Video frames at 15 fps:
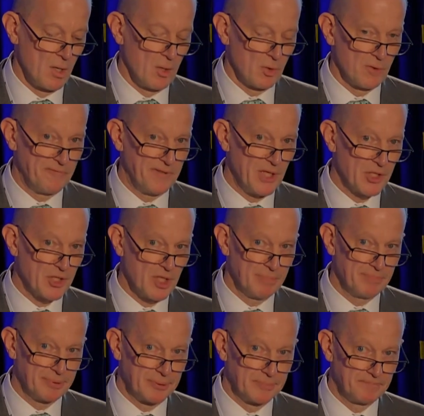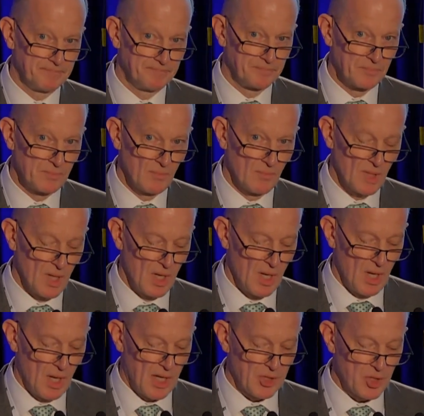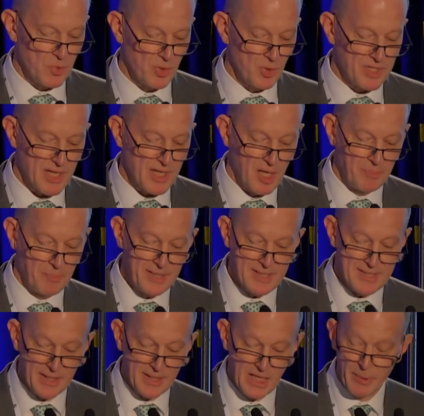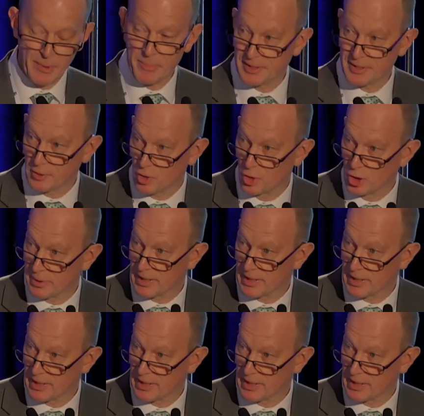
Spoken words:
To finish up, I just want to say how pleased I am about the global